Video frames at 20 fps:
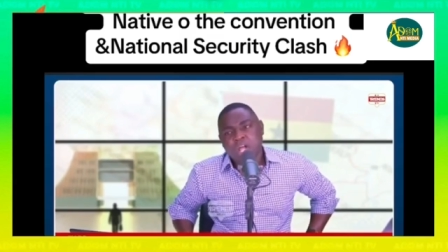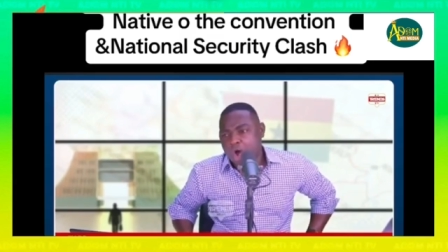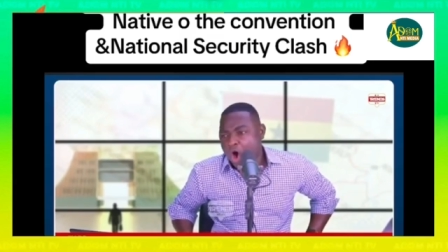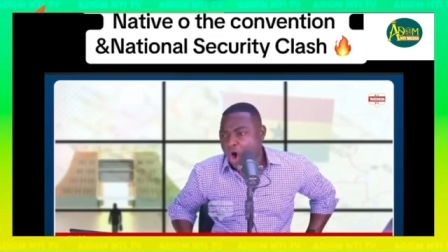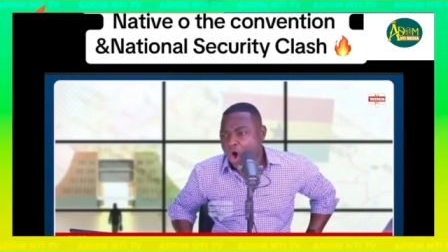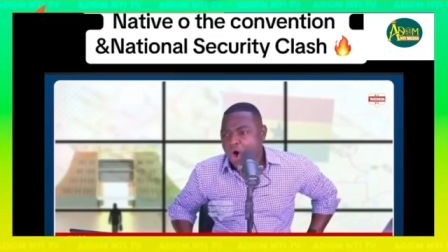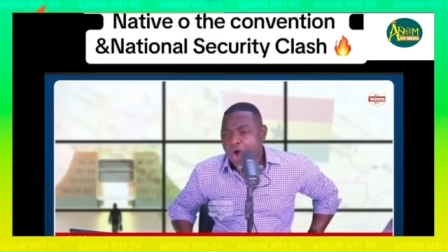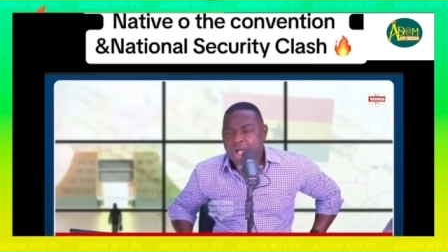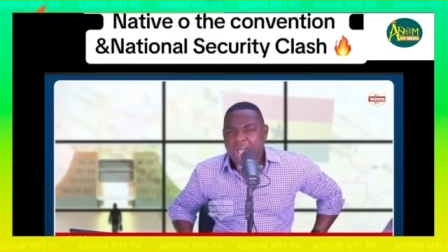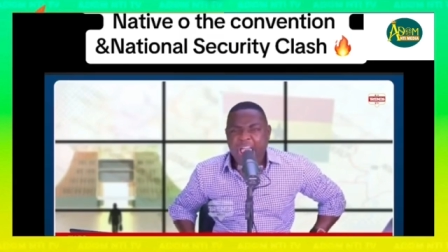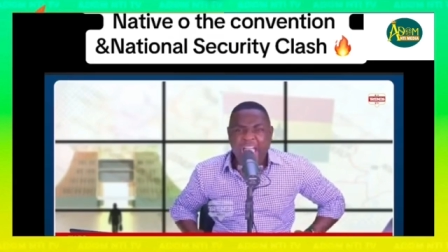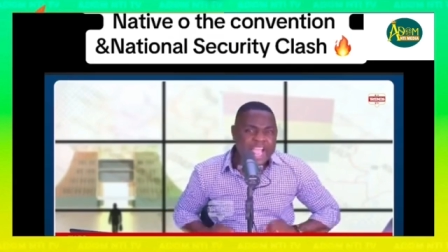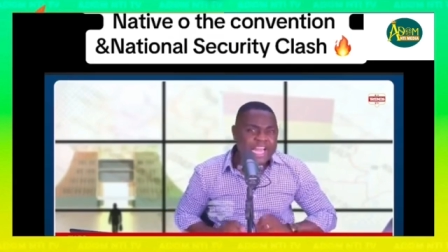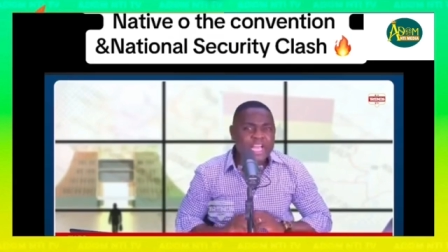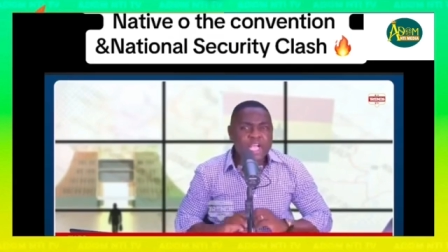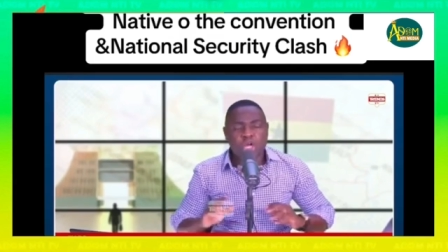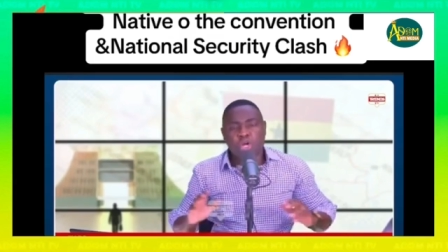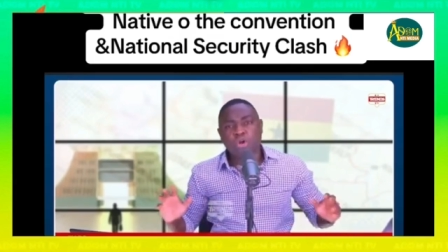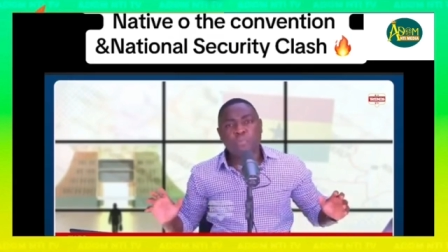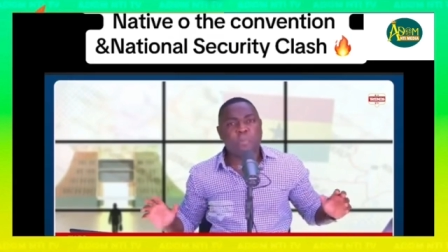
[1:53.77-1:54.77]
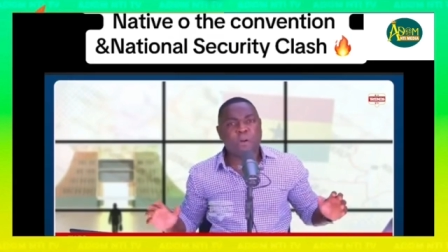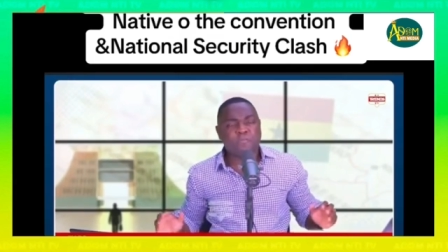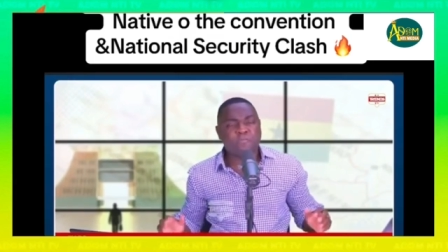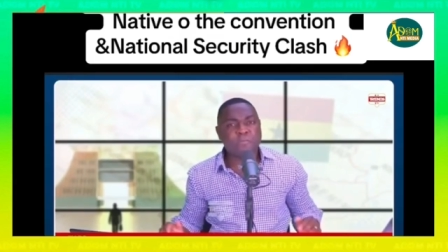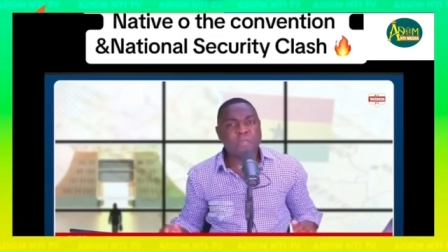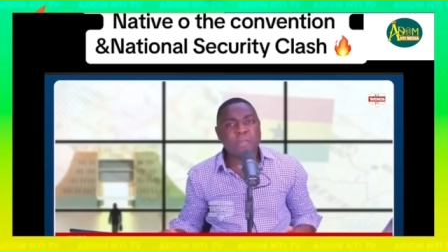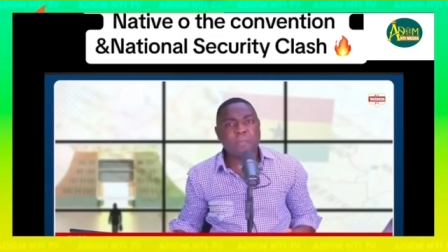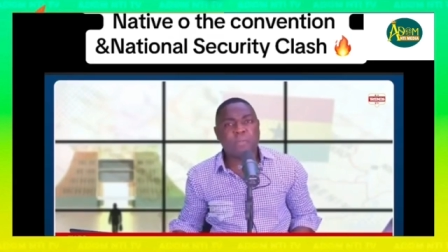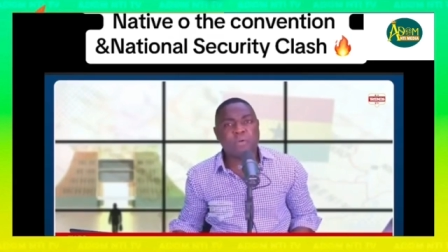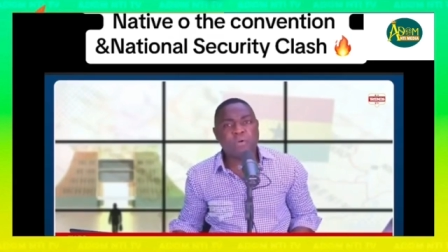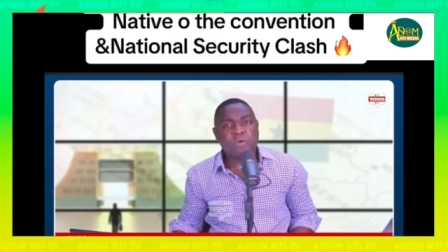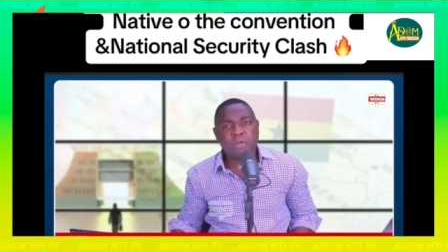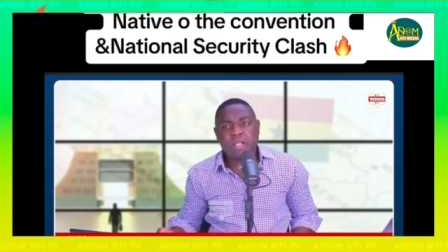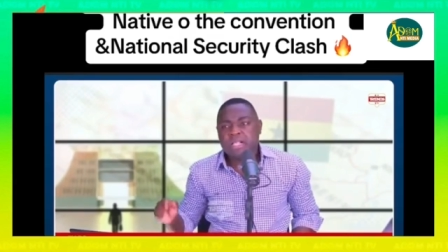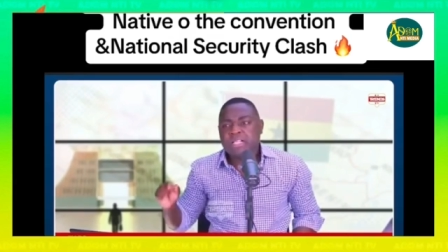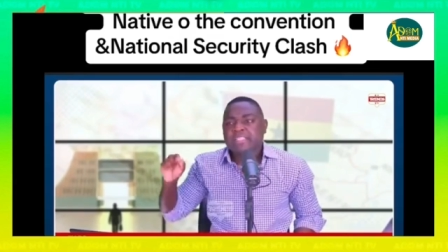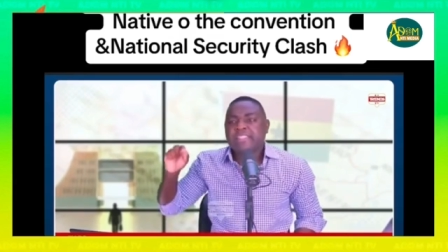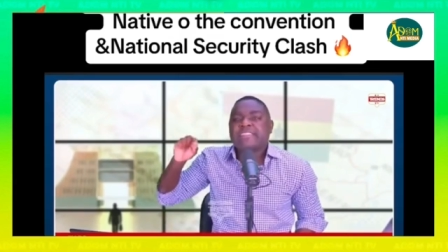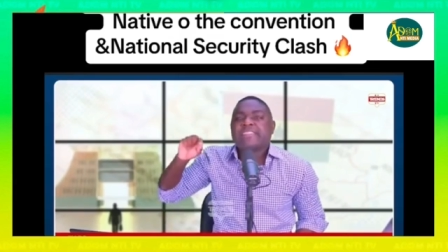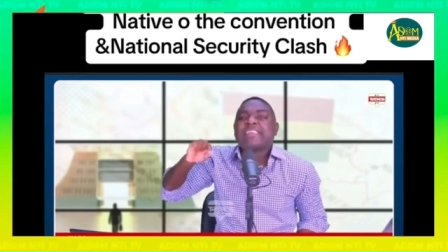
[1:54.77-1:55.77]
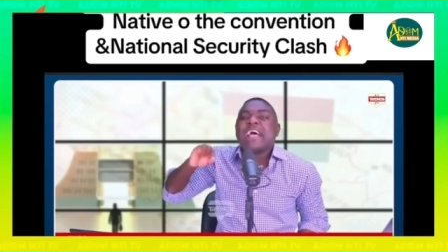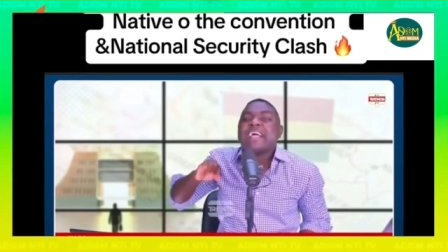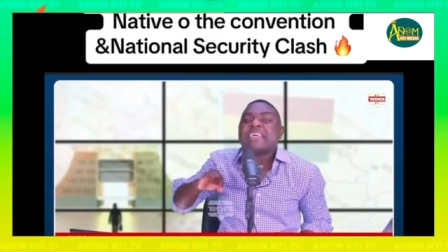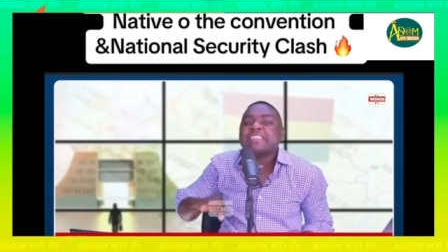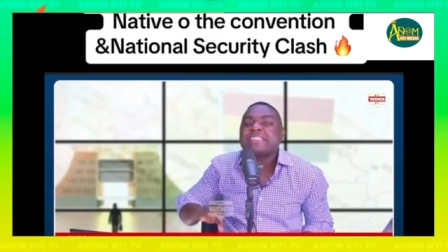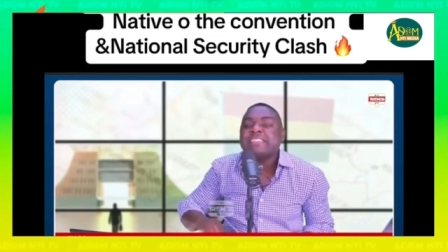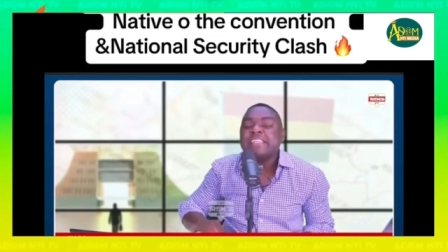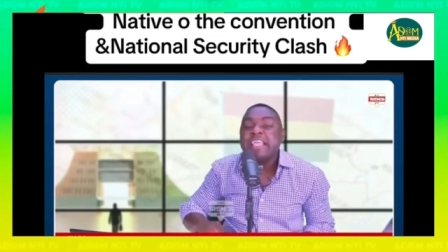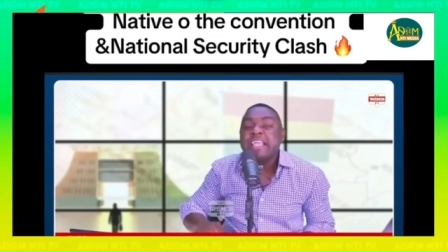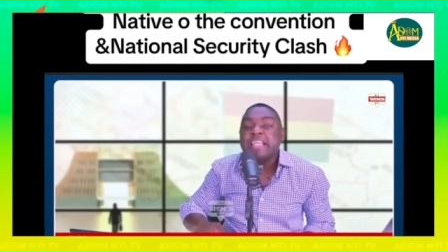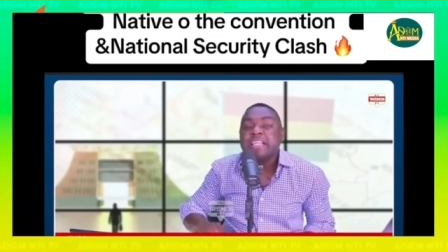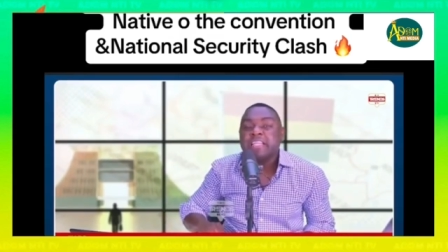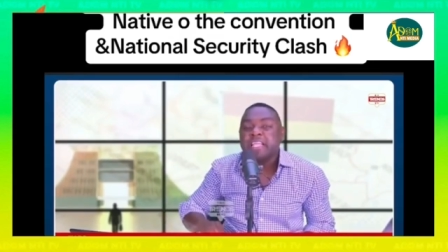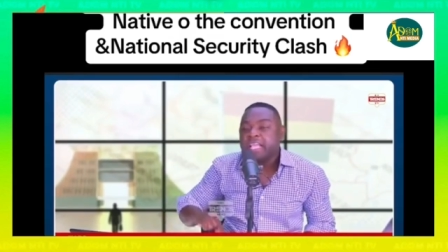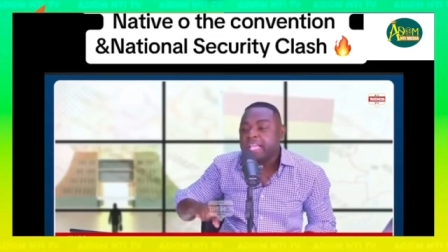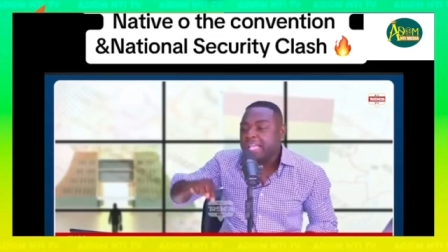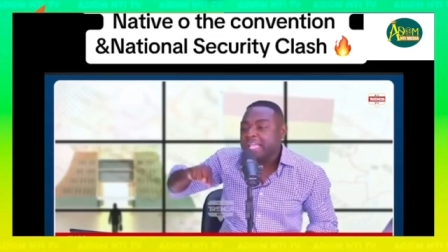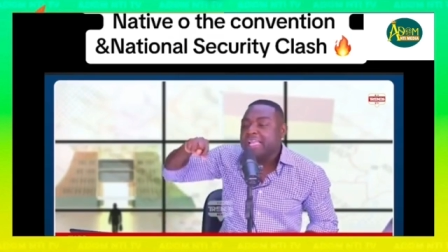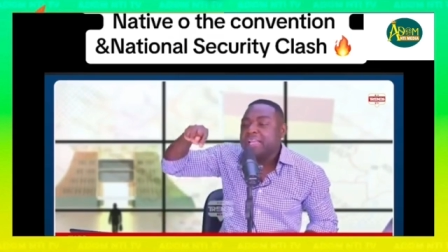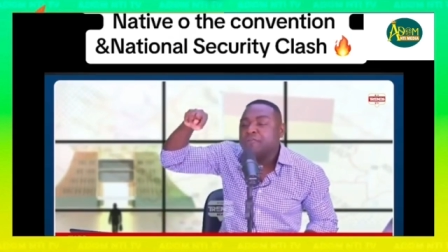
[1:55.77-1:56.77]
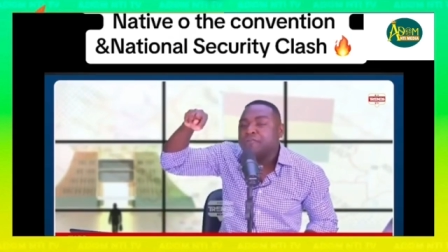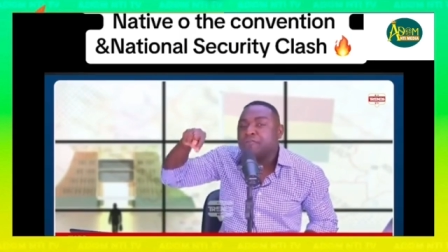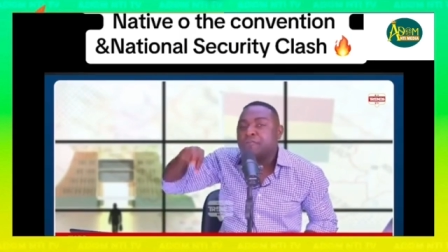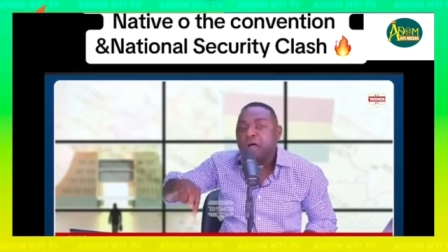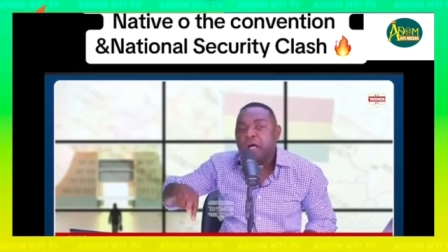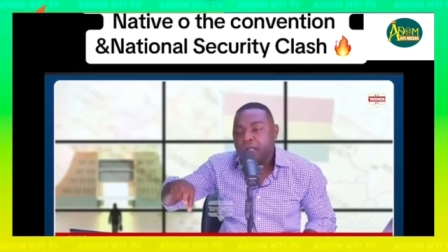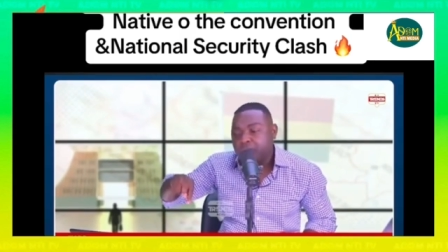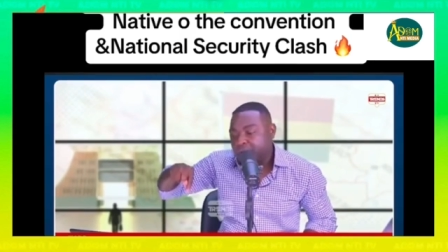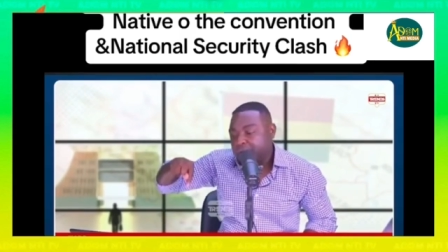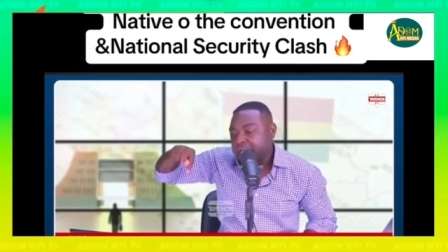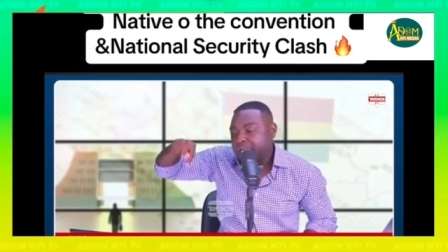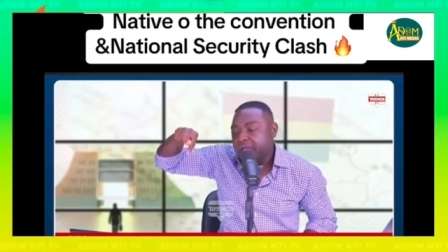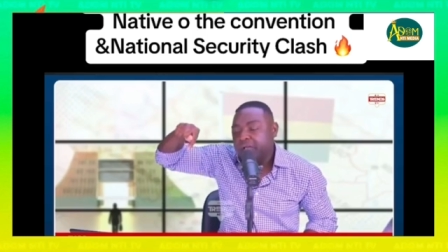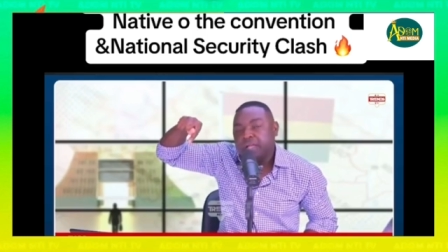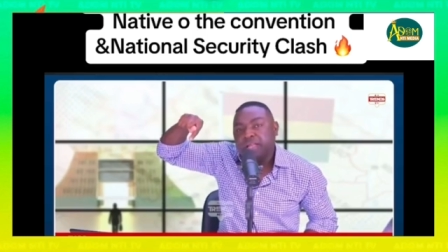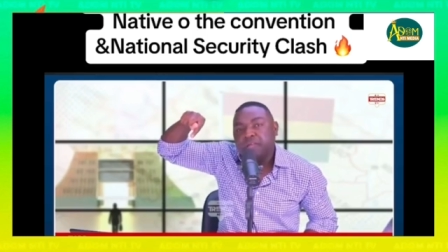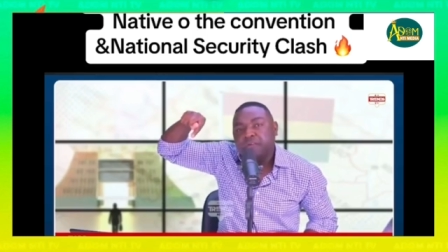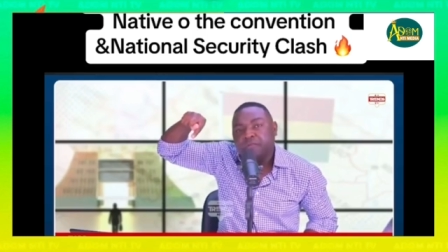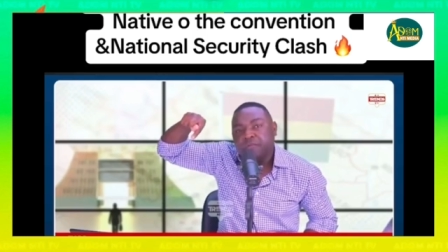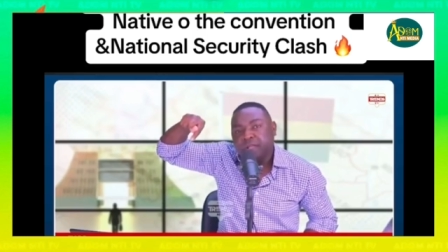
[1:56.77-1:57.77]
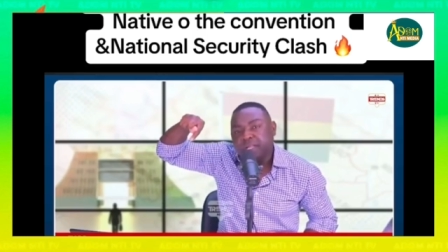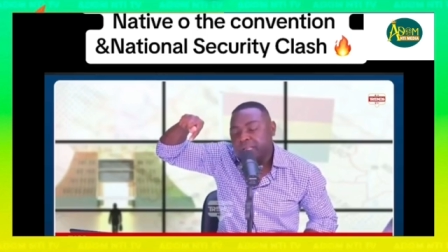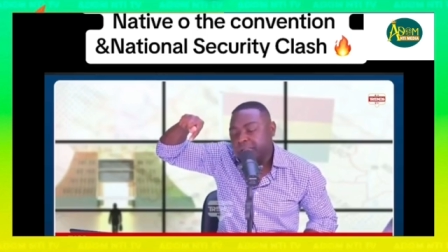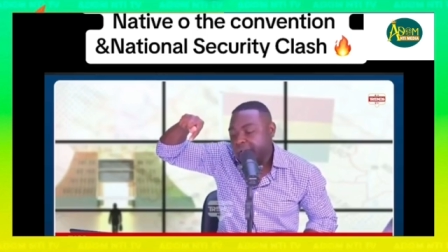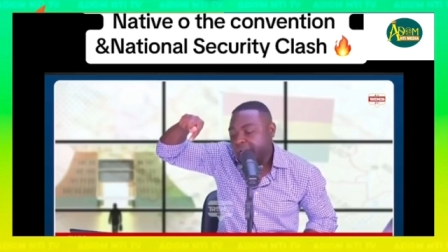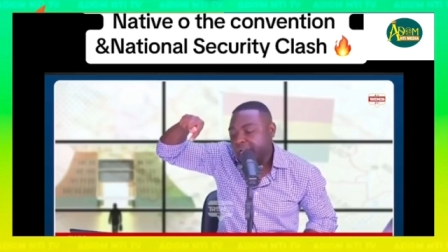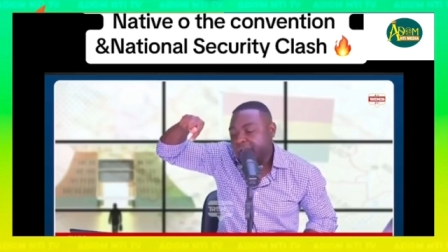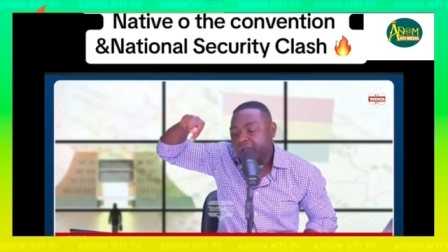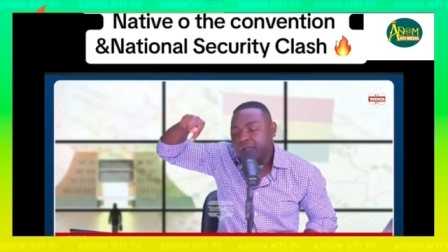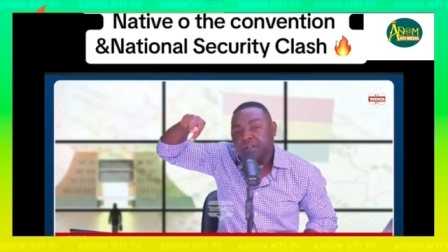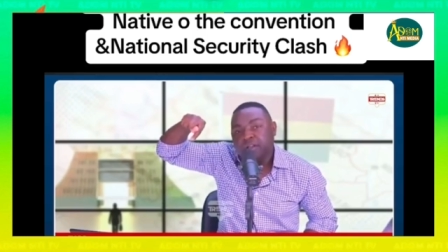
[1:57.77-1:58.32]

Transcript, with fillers: or any group of people succeed in a uh, in a in a in a, in a,